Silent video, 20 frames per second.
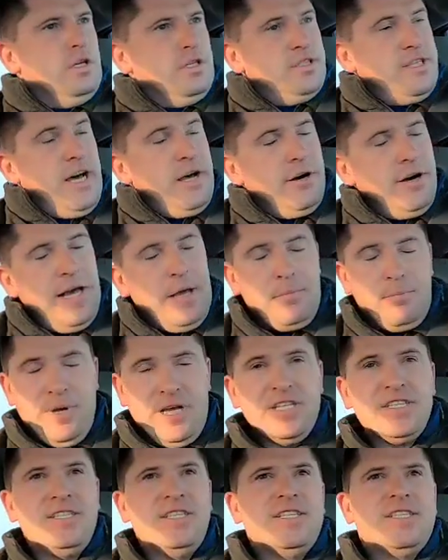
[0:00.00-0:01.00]
Saturday
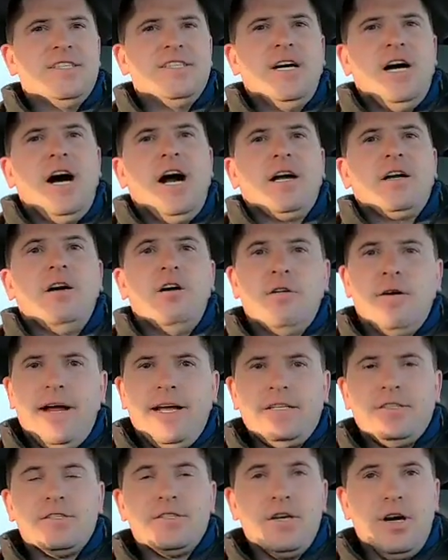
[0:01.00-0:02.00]
business talk. All
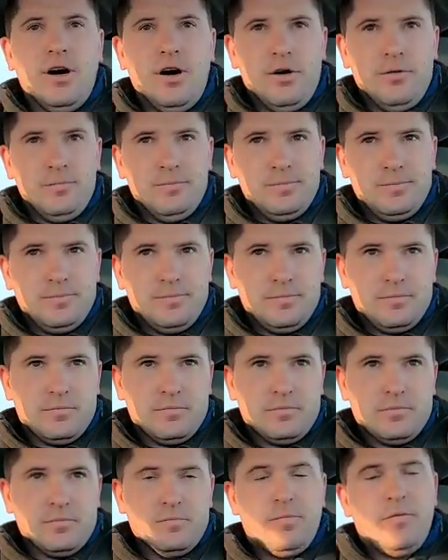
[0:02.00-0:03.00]
right, so
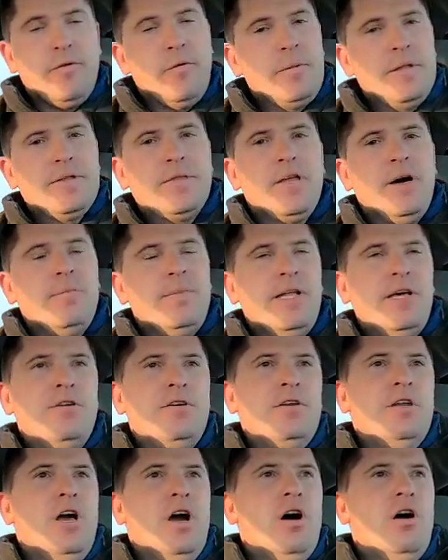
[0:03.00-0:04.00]
from the thumbnail,
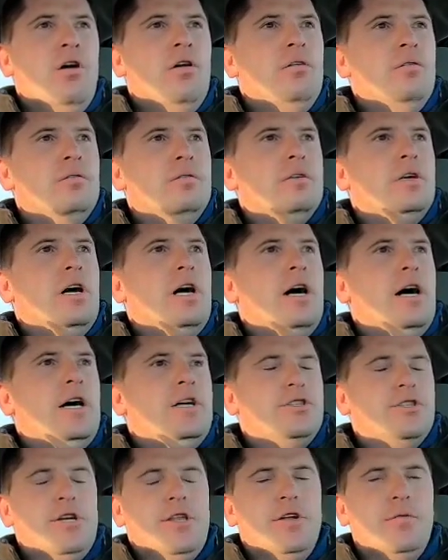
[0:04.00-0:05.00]
you know,
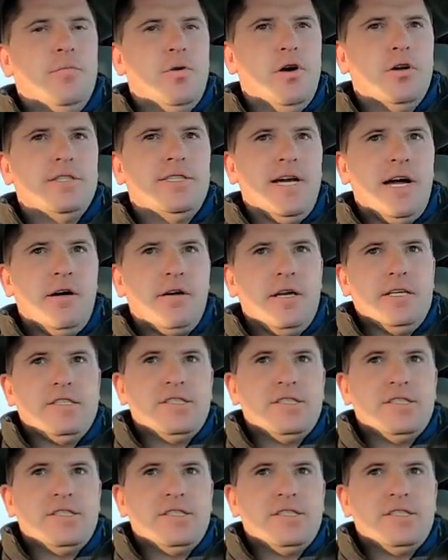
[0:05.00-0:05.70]
trailer broke down.